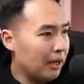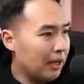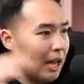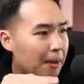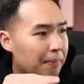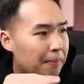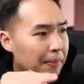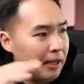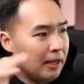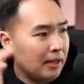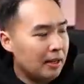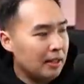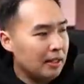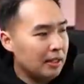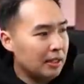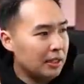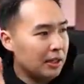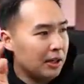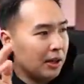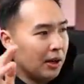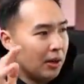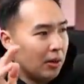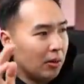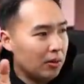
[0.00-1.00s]
but I've been, you
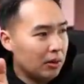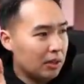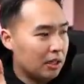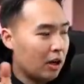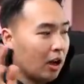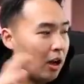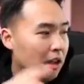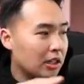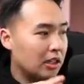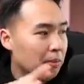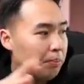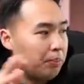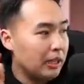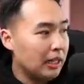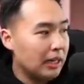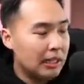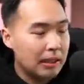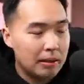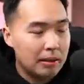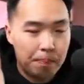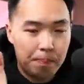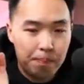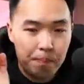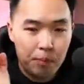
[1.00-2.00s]
know,
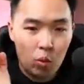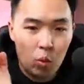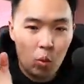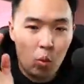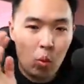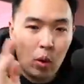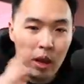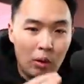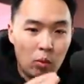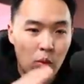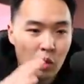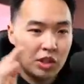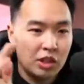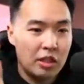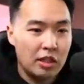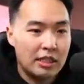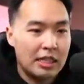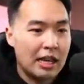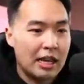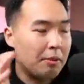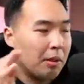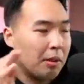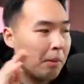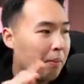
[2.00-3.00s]
contemplating when was a good
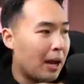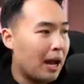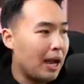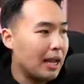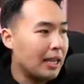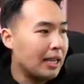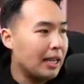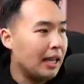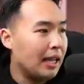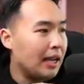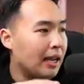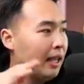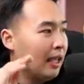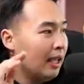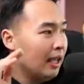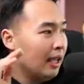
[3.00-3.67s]
time to buy in,